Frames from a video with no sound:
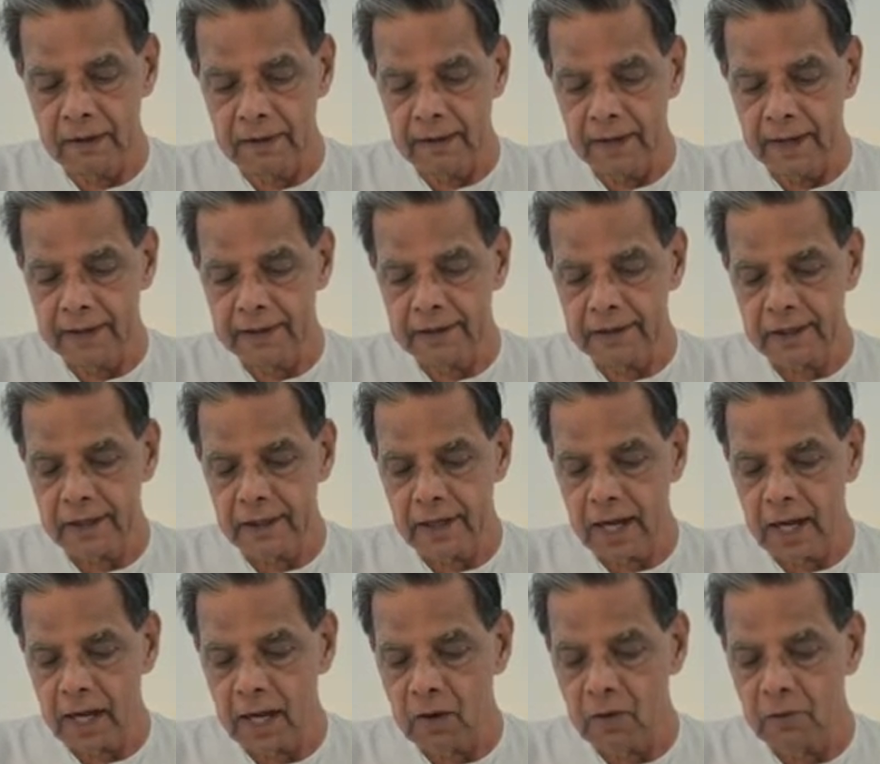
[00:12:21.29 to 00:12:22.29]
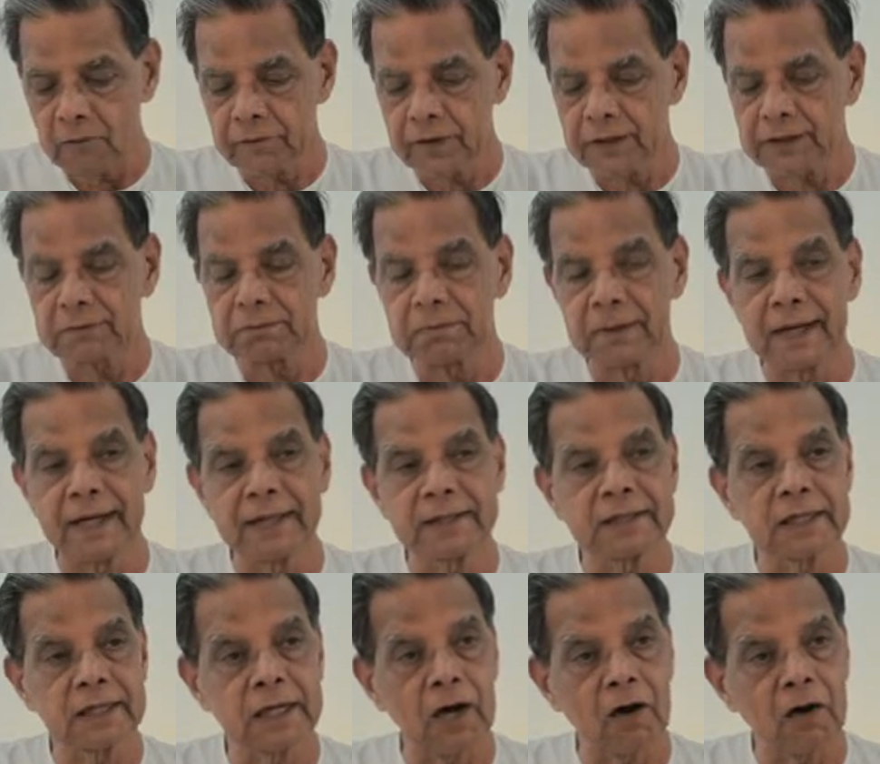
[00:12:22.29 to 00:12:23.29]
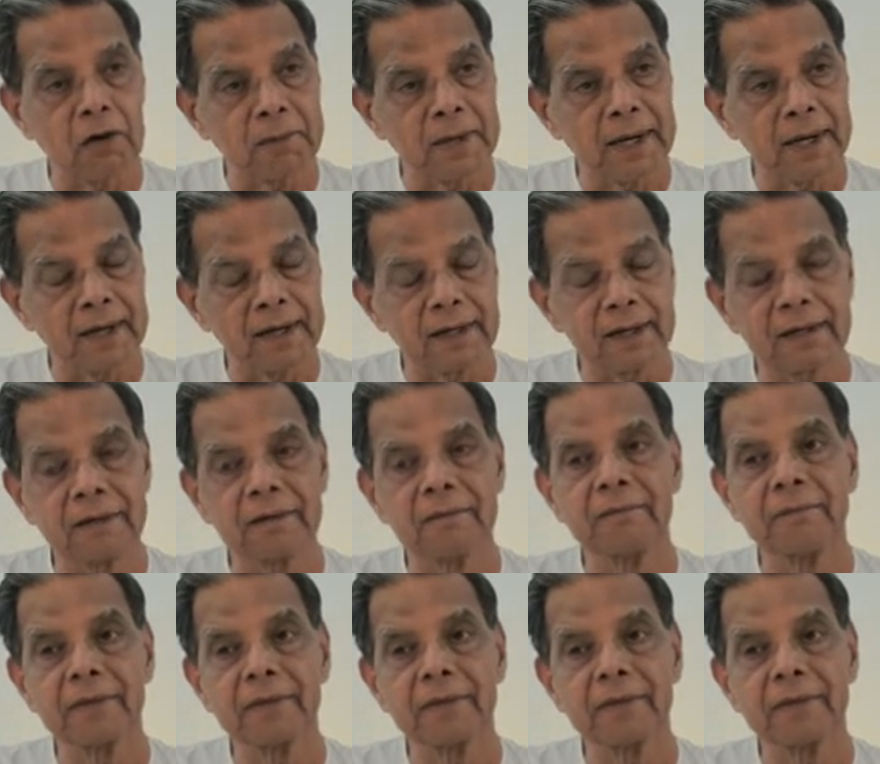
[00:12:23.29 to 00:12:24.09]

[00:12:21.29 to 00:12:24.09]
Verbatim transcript: nature renowned the spirit's government?